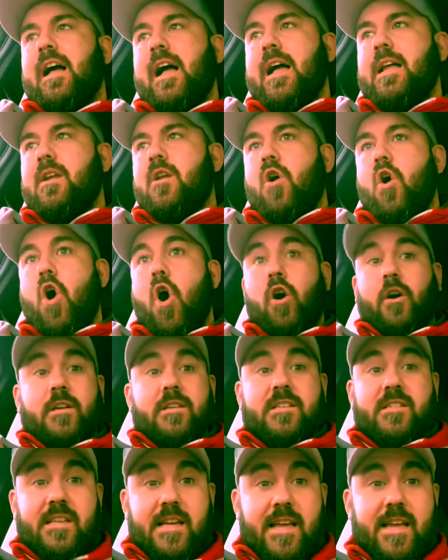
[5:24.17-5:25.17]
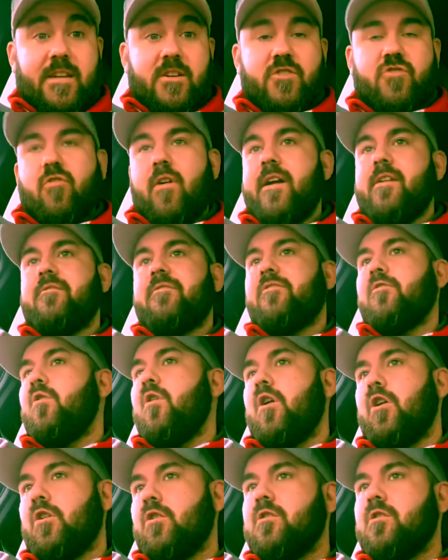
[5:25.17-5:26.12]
and I can see his train of thought.